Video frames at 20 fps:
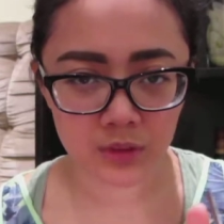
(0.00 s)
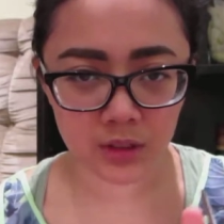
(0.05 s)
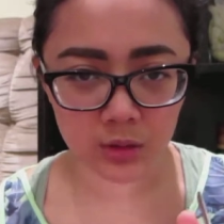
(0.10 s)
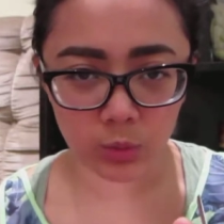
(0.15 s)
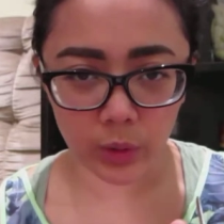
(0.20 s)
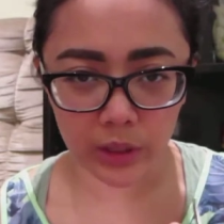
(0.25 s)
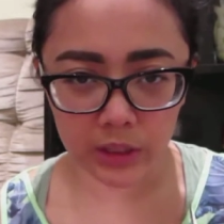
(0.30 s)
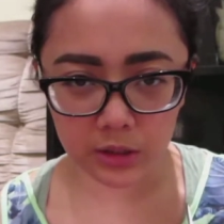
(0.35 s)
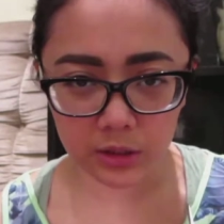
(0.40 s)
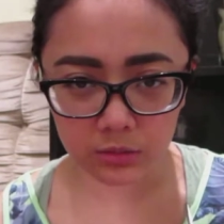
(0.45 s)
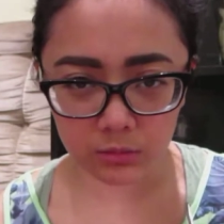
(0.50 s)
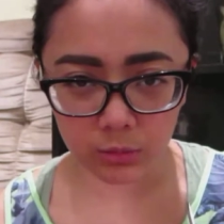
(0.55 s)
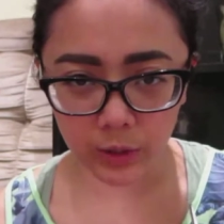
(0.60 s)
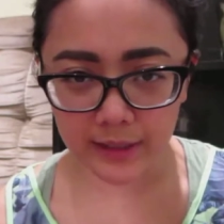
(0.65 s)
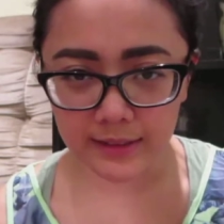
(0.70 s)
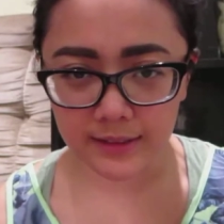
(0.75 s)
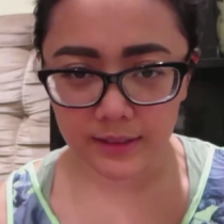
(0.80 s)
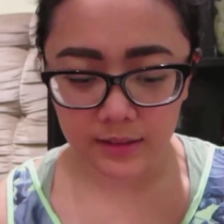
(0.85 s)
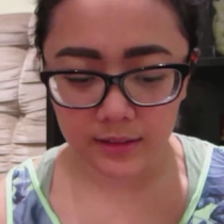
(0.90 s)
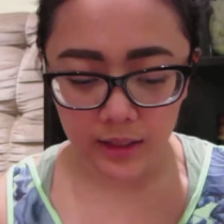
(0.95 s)
white
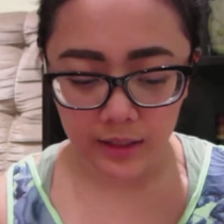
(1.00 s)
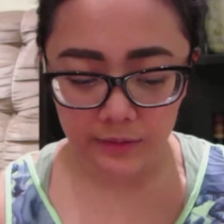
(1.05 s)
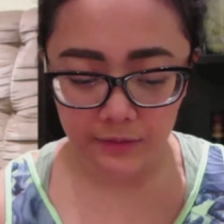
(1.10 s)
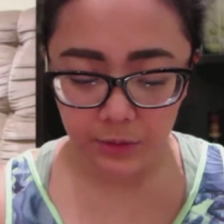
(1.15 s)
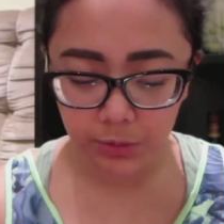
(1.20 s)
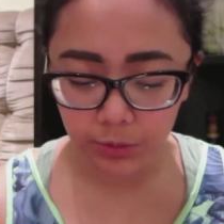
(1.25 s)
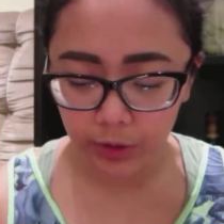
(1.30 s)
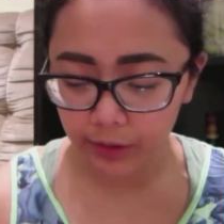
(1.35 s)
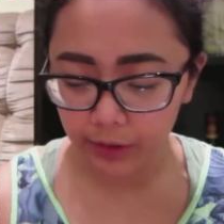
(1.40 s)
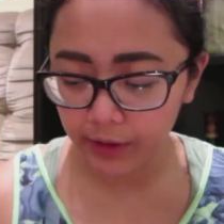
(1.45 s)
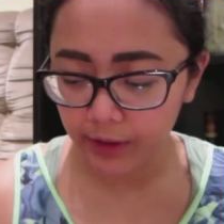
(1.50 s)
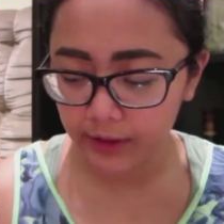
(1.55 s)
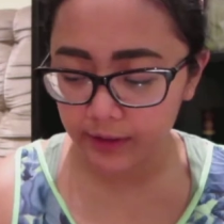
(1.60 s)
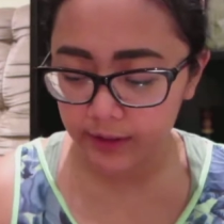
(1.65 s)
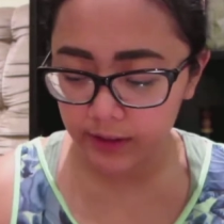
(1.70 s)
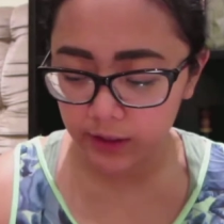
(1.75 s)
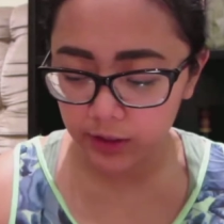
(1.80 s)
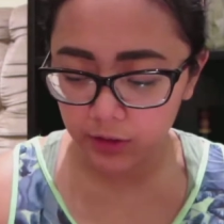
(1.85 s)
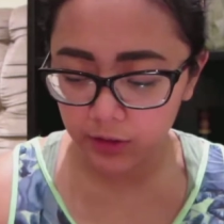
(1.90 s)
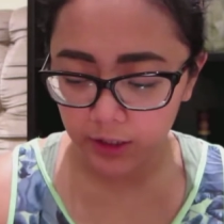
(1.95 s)
rice. I have some white rice
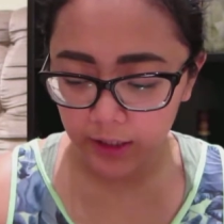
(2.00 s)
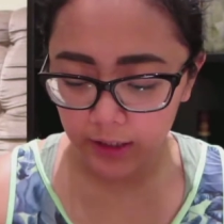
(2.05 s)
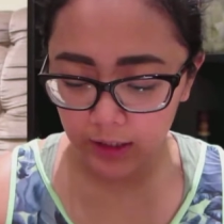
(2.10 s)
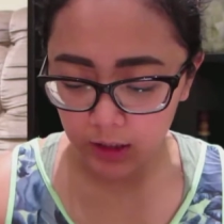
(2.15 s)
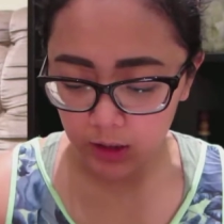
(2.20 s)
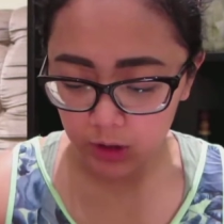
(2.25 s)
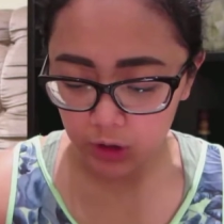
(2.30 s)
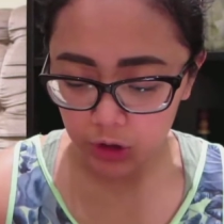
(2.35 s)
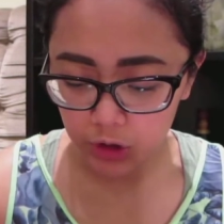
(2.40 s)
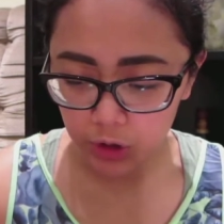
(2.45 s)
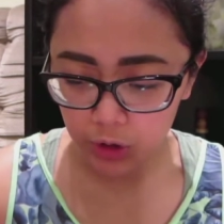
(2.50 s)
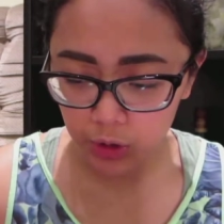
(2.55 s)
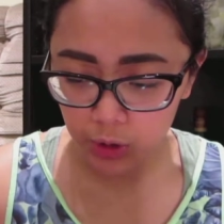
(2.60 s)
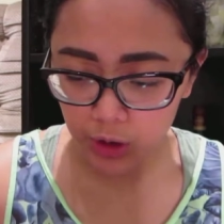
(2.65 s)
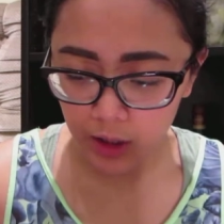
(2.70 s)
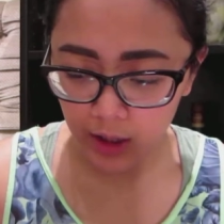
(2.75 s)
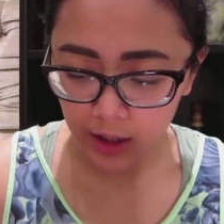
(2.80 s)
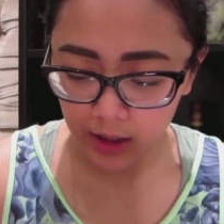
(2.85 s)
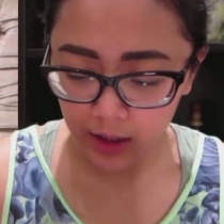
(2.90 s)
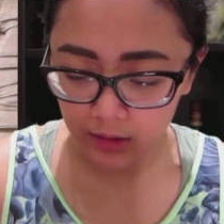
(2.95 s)
here, and just to
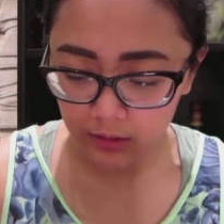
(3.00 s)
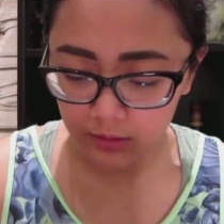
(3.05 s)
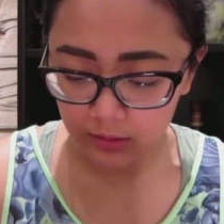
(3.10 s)
try it.